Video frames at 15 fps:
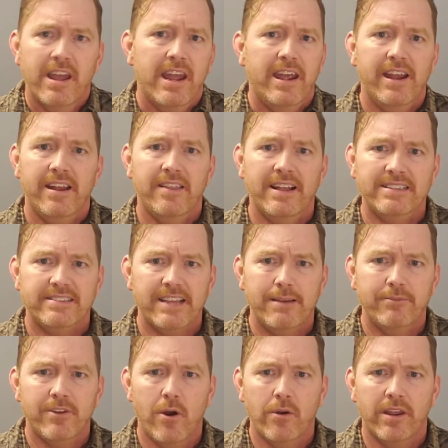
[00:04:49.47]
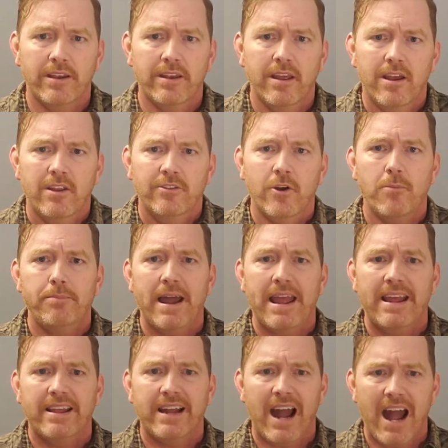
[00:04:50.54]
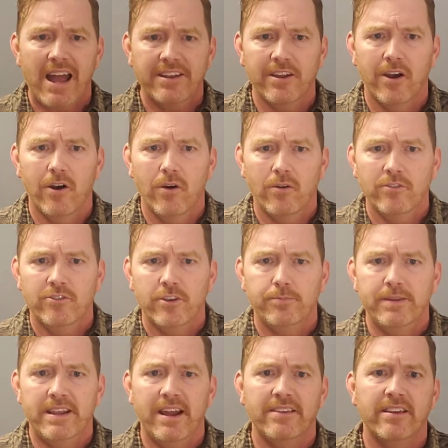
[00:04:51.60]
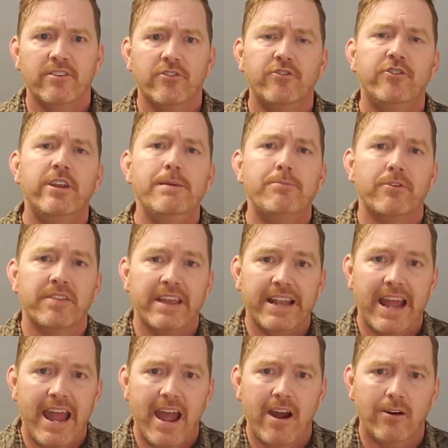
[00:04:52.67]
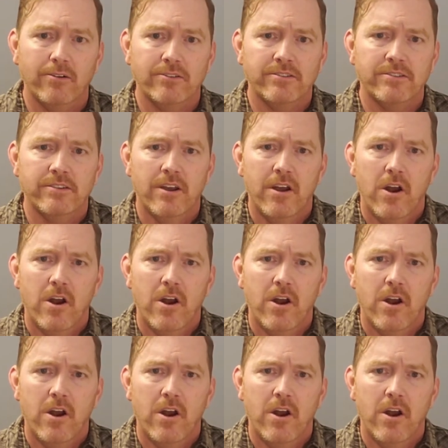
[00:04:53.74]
And in that same token, don't buy a condo just because it's cheaper than a house,